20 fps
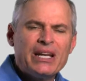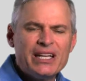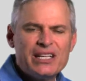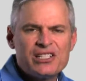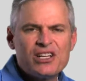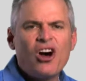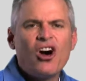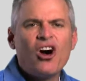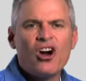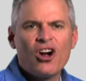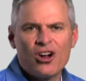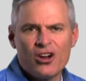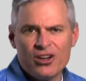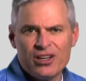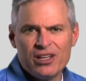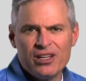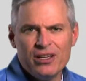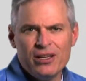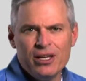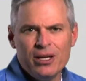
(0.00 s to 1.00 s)
it is hard
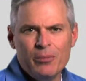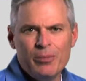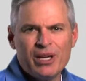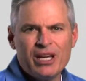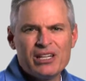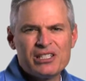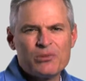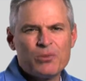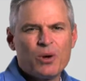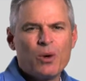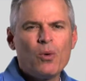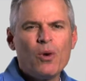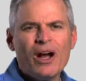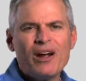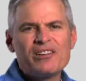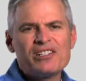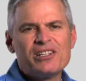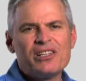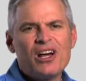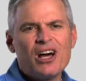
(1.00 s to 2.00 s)
because it
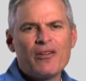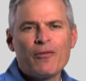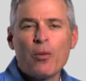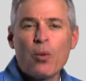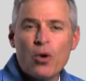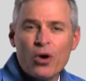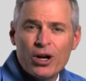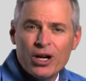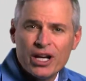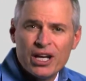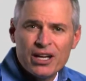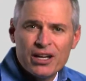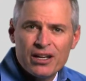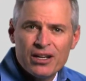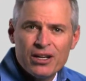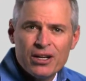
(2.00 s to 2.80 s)
requires a lot of work